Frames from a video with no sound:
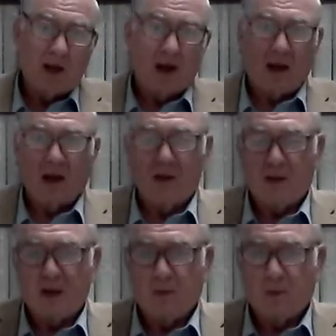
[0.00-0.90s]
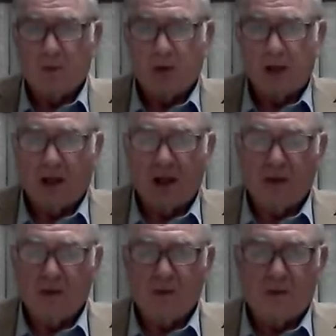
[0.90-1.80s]
They were working
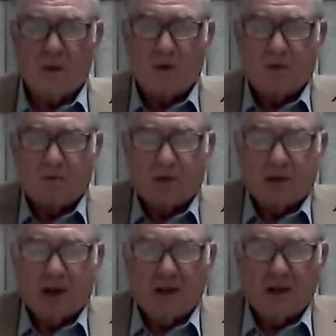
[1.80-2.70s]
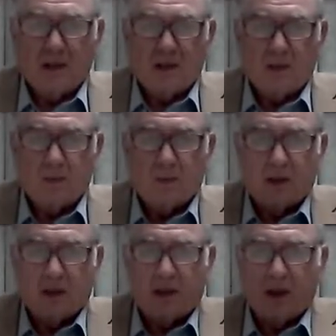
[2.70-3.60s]
together, and all of a sudden
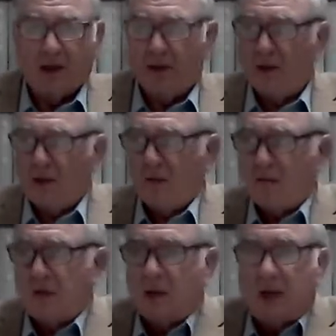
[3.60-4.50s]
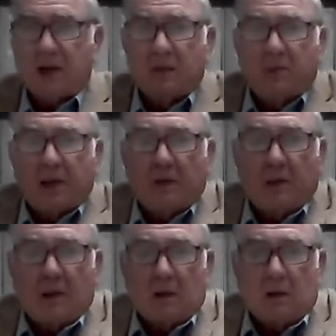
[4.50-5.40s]
somebody say, "Wie geht's mit
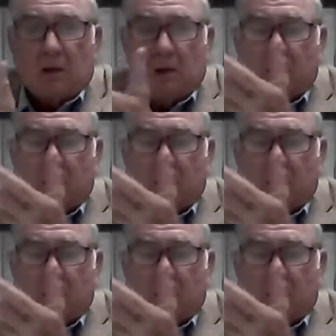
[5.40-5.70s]
mir?"